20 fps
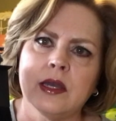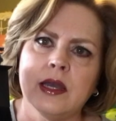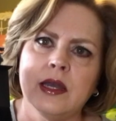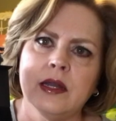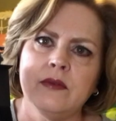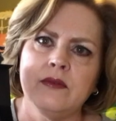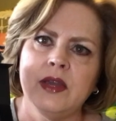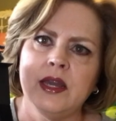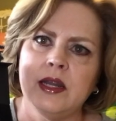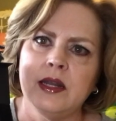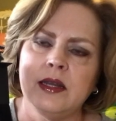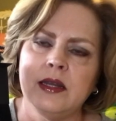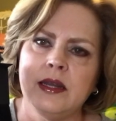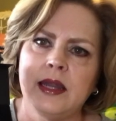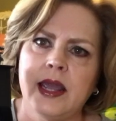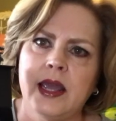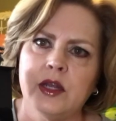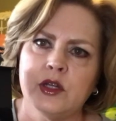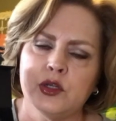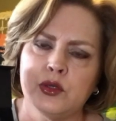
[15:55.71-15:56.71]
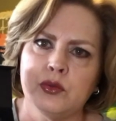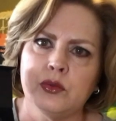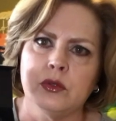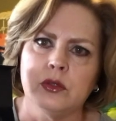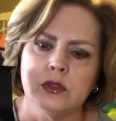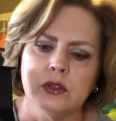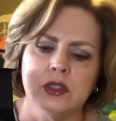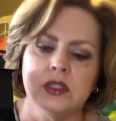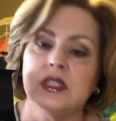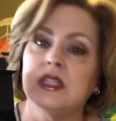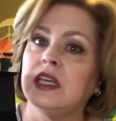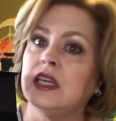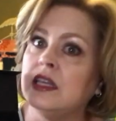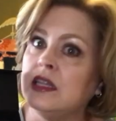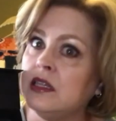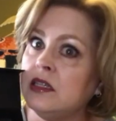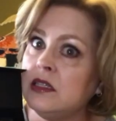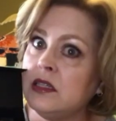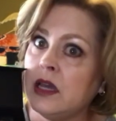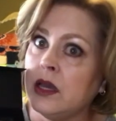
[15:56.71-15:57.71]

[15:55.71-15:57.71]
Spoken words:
kind of had a natural skin